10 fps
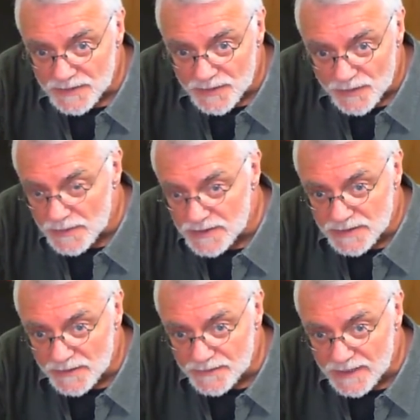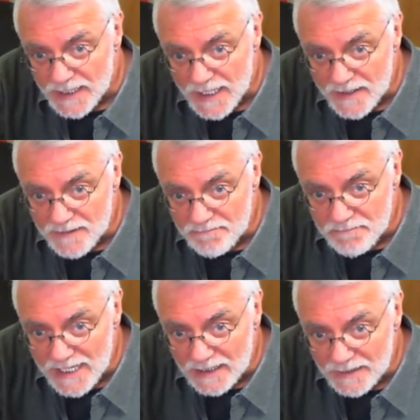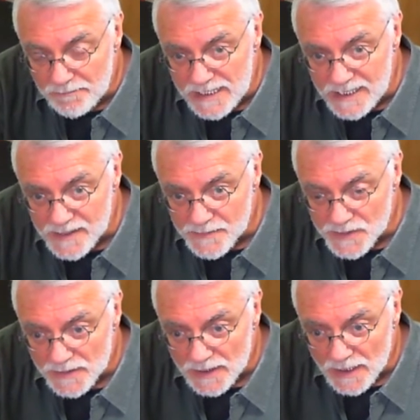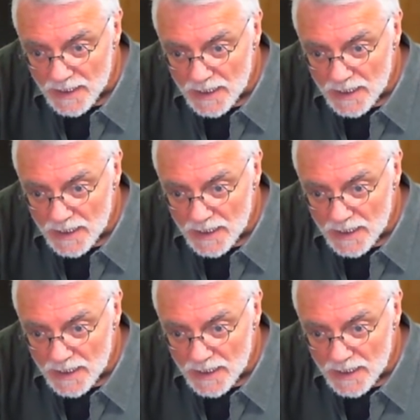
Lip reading: throwing stuff together, mingling mediums with it,